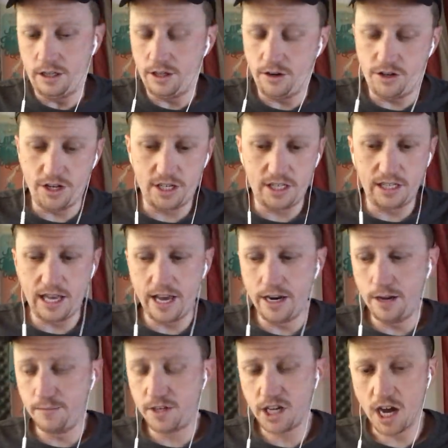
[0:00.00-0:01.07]
they're just letting
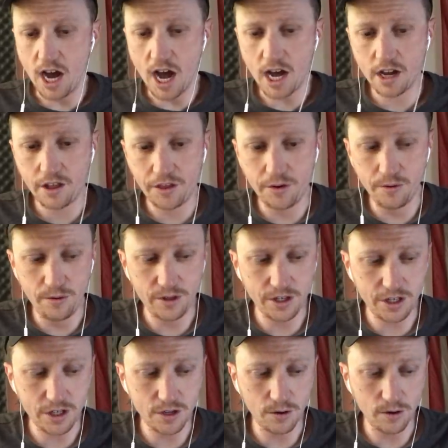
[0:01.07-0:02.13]
him talk through the
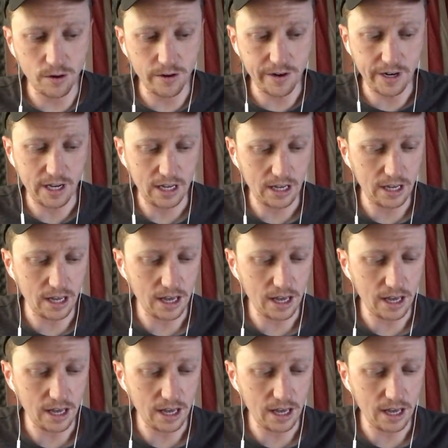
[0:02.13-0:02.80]
story.